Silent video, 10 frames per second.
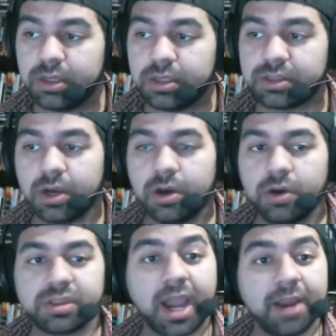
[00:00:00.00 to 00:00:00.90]
So
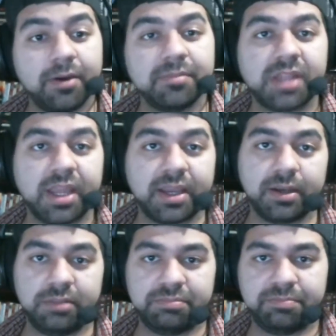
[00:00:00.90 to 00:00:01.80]

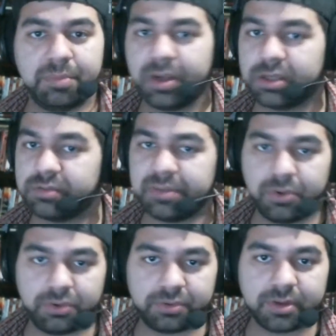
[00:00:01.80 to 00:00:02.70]
the plug's being
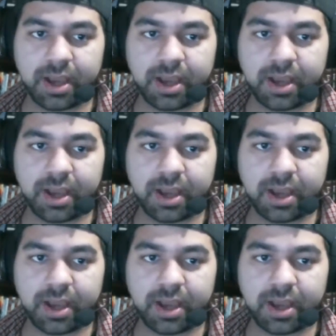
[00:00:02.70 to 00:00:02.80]
pulled.